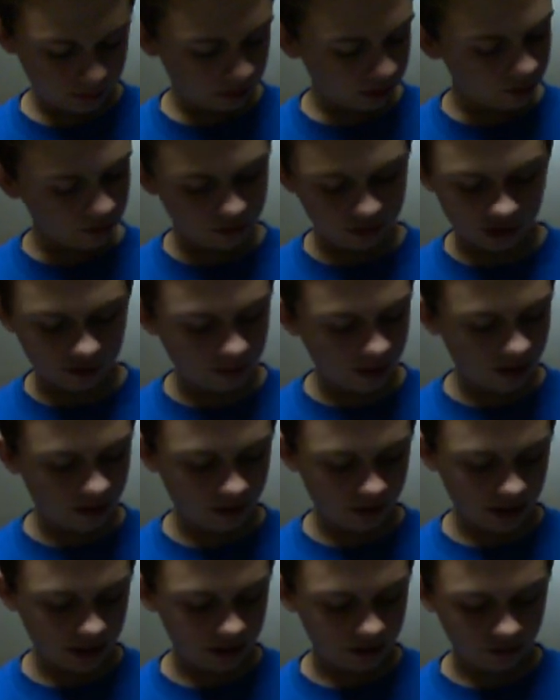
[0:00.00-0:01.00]
There were some
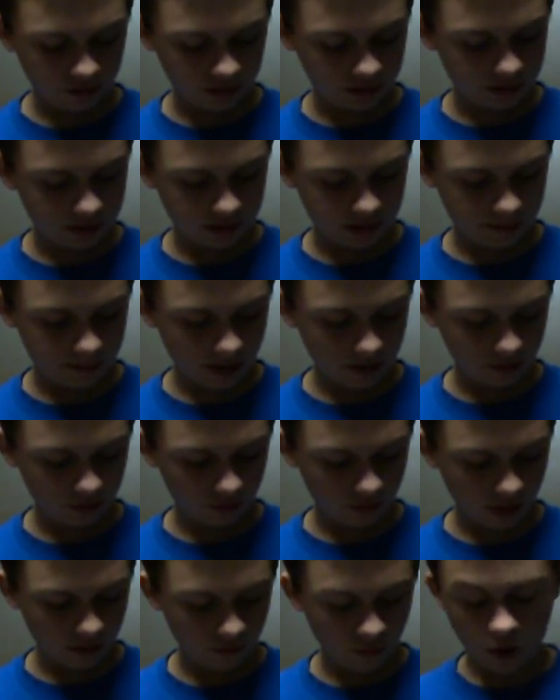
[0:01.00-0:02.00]
other hindrances about the
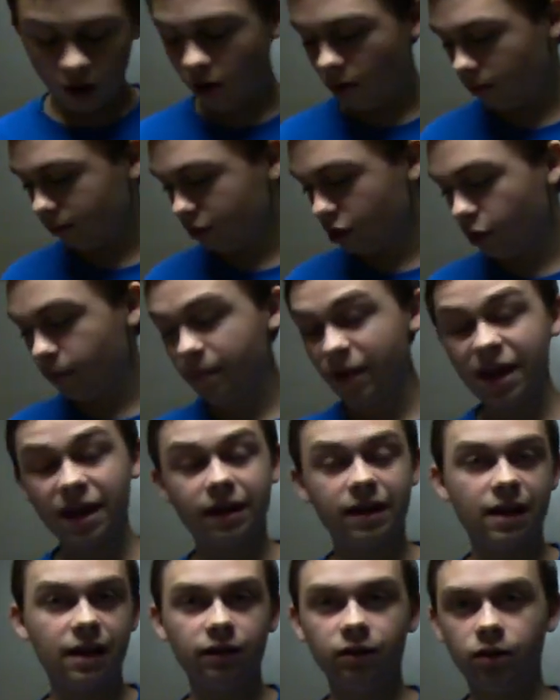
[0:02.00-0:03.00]
rifle. Oh, no
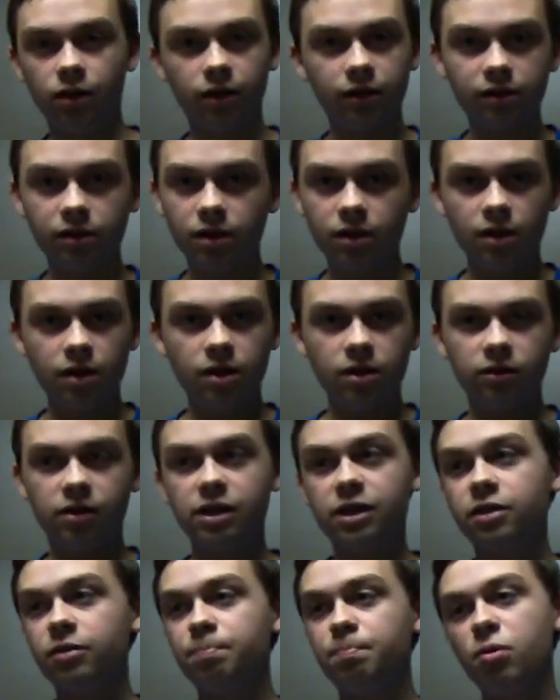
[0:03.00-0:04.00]
bayonet lug.
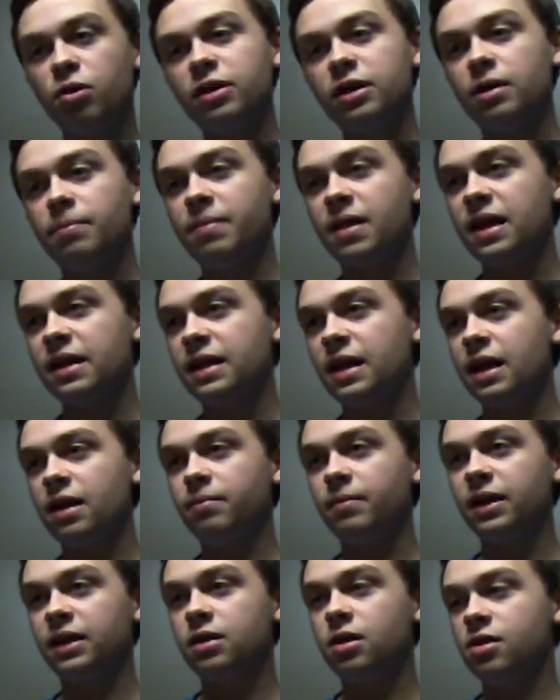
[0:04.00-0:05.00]
Look, putting a bayonet
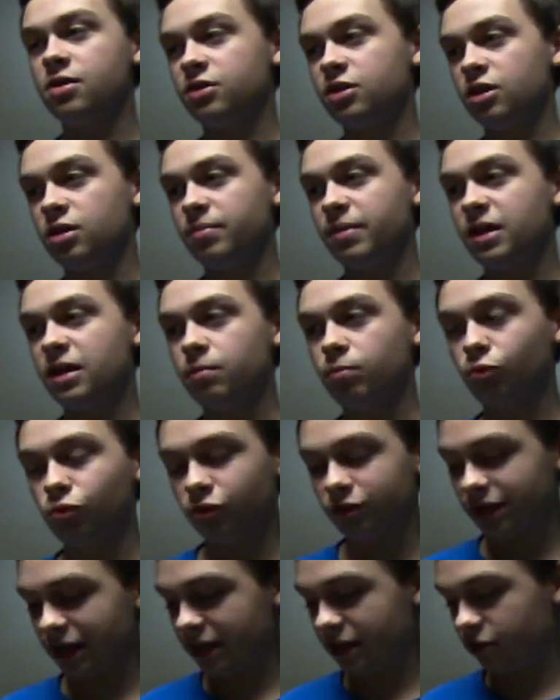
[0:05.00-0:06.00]
on my gun is going to make it
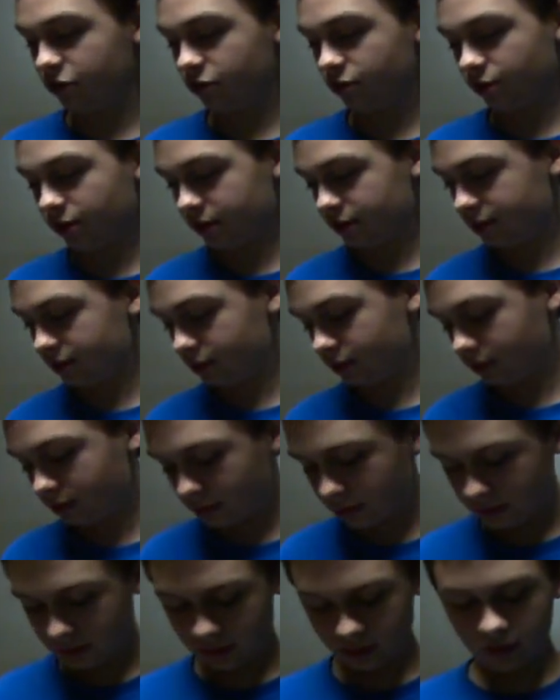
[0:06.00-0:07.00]
more dangerous.
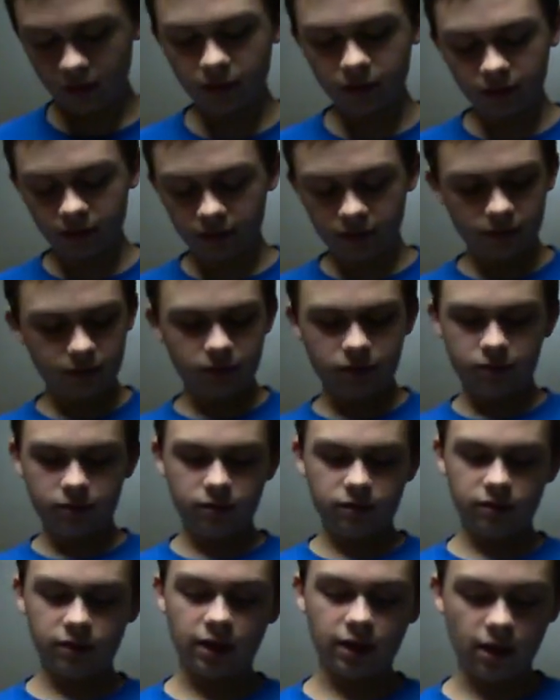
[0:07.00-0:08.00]

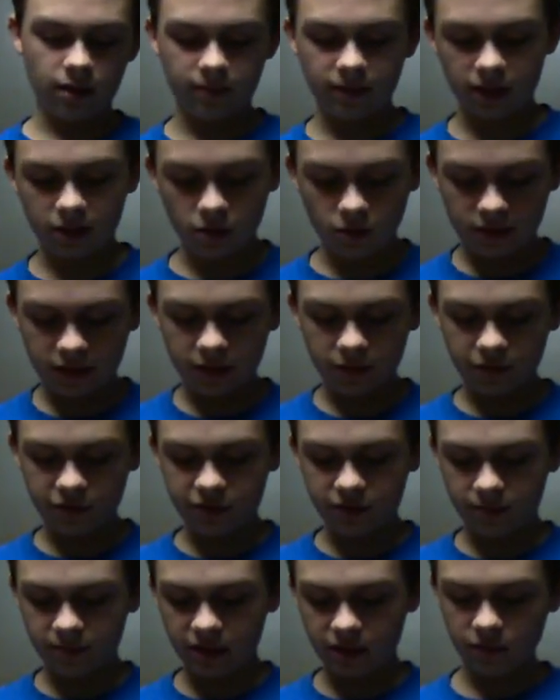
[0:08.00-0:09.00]
Like, I'm going to go kill
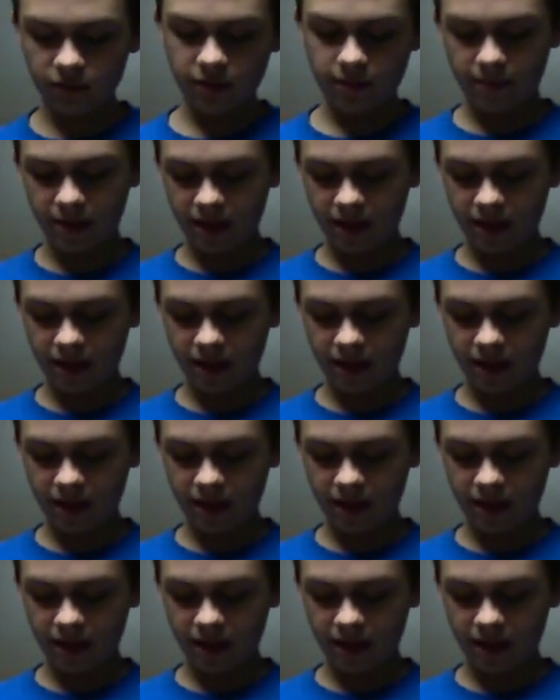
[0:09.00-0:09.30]
somebody with a